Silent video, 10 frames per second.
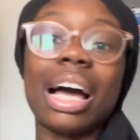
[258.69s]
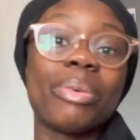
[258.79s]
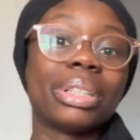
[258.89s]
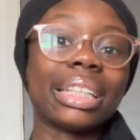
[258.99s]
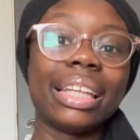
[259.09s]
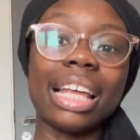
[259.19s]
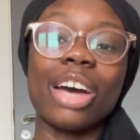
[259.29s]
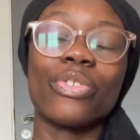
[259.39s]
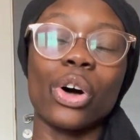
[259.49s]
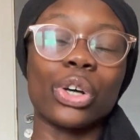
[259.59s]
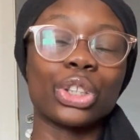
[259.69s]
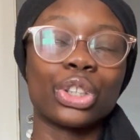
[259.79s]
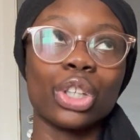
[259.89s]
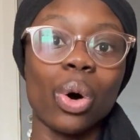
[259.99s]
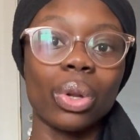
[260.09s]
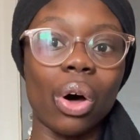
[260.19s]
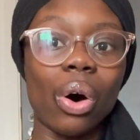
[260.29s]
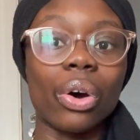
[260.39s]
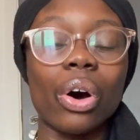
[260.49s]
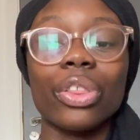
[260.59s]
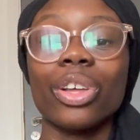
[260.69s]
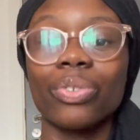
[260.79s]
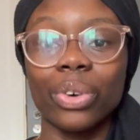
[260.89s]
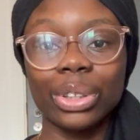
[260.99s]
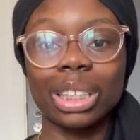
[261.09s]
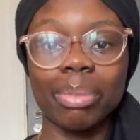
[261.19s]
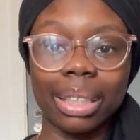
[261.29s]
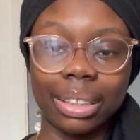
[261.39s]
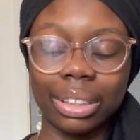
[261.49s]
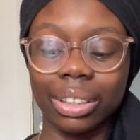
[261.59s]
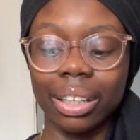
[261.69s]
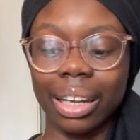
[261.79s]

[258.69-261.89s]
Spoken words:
I was in there for so long on the phone to my sister.